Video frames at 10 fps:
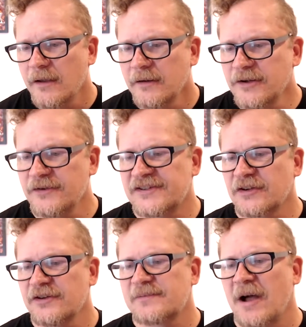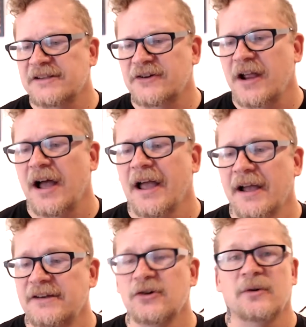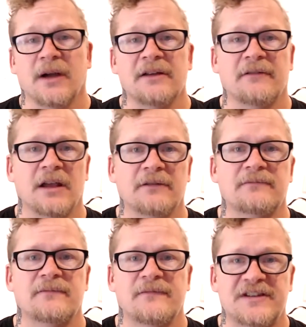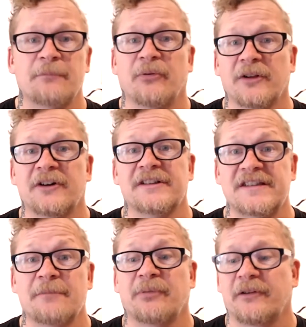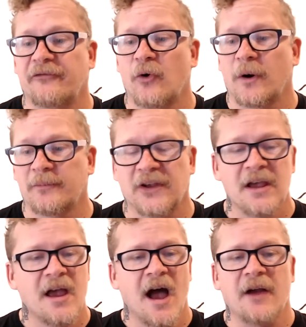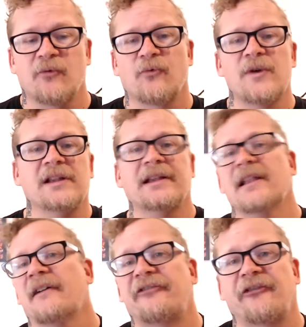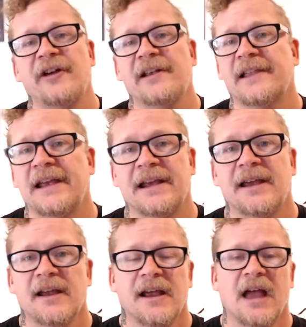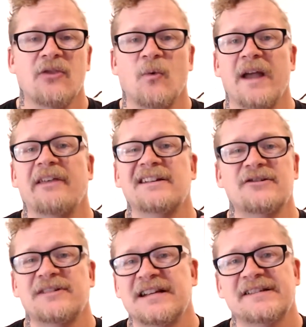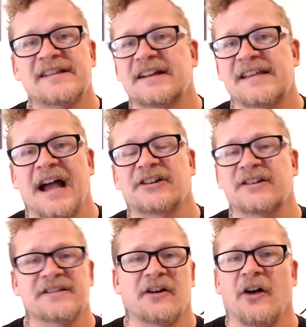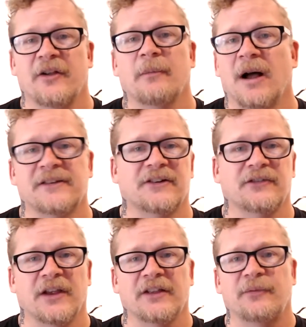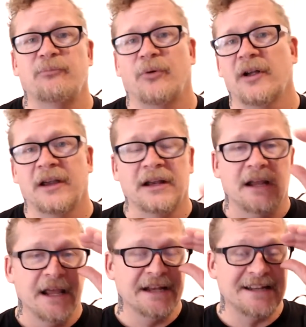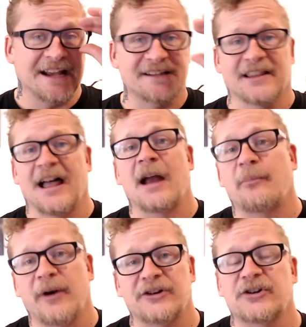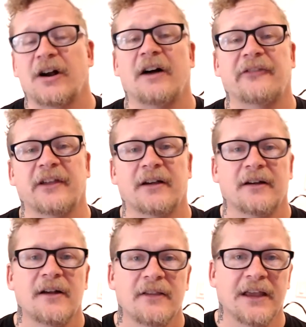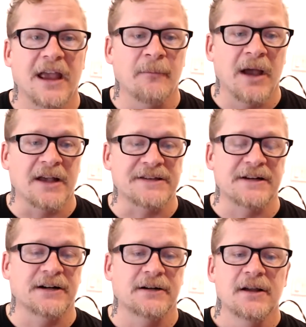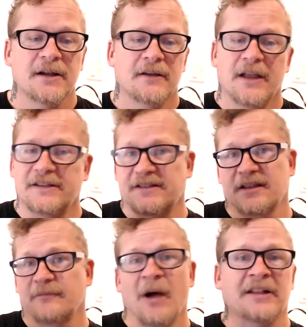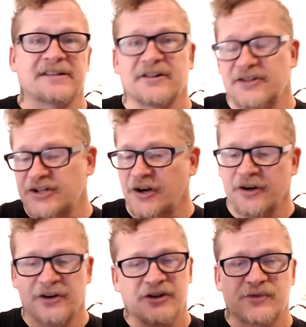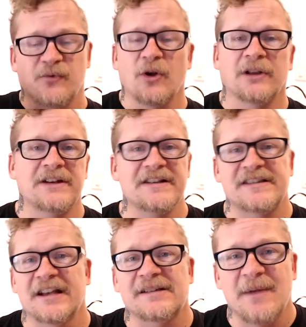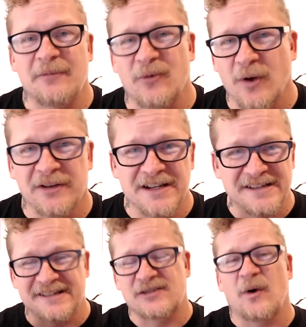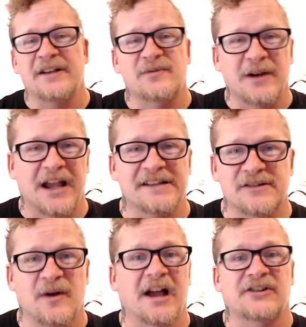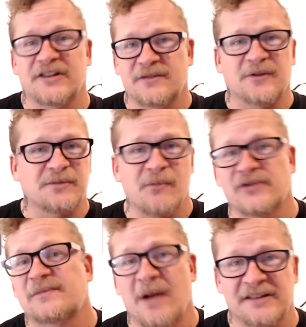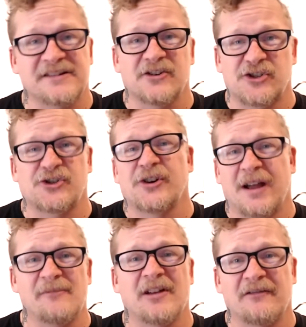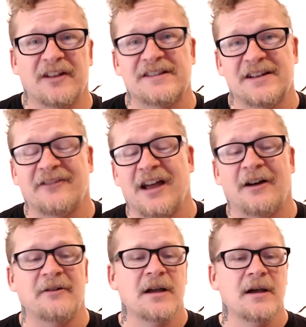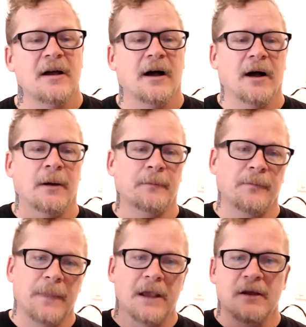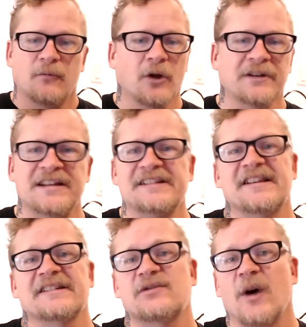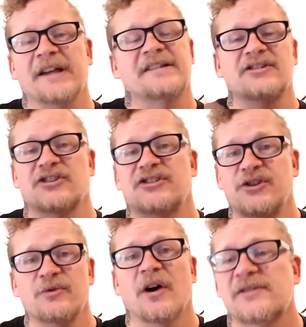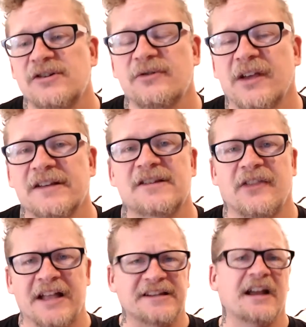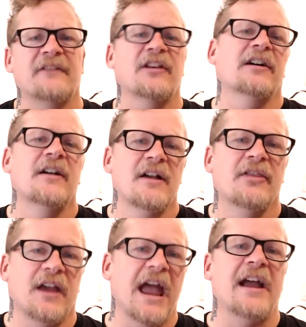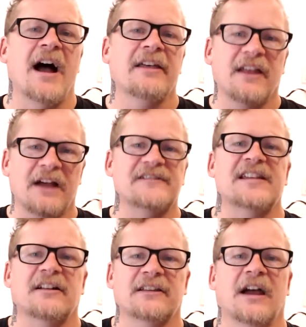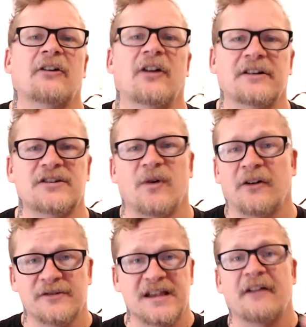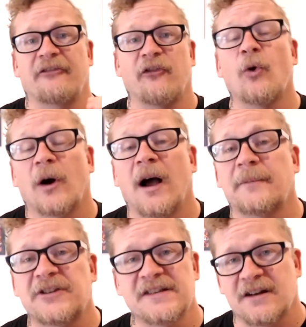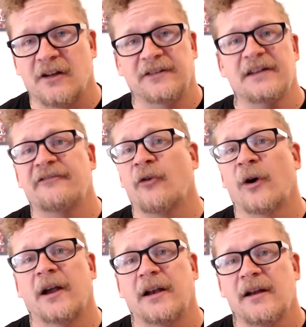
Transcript: Do you still use Monster A I? I do, in, in simpler and simpler forms. I really love Free League and the way they do D six actions on all their monsters. It's brilliant. It takes a lot of pressure off the, the game master. It's the monster's turn. You're just rolling D six, maybe rolling D six twice when it has two actions, which most monsters should, I'm convinced of now. Um, rolling D six twice and just do those two things. So that's kind of the, the A I that I've settled down onto. I'll usually have four options and I'll D four it.